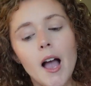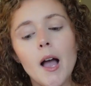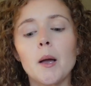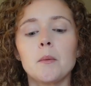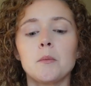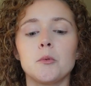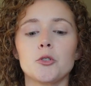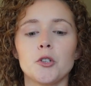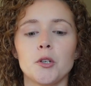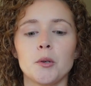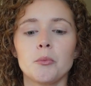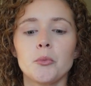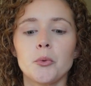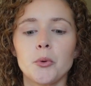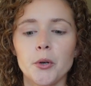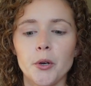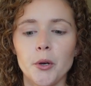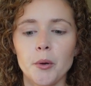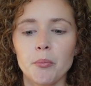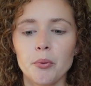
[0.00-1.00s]
I'm sure,
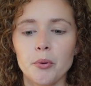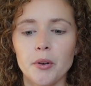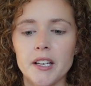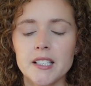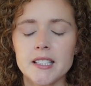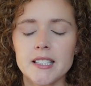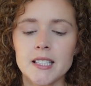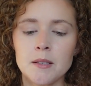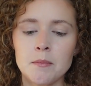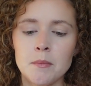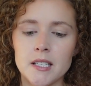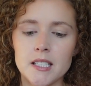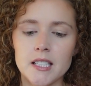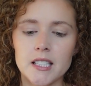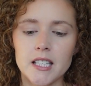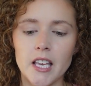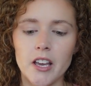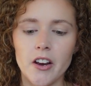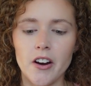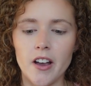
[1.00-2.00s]
more pricey
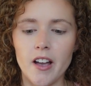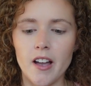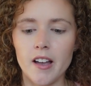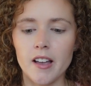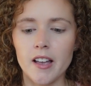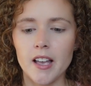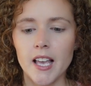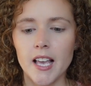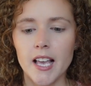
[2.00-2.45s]
mascara.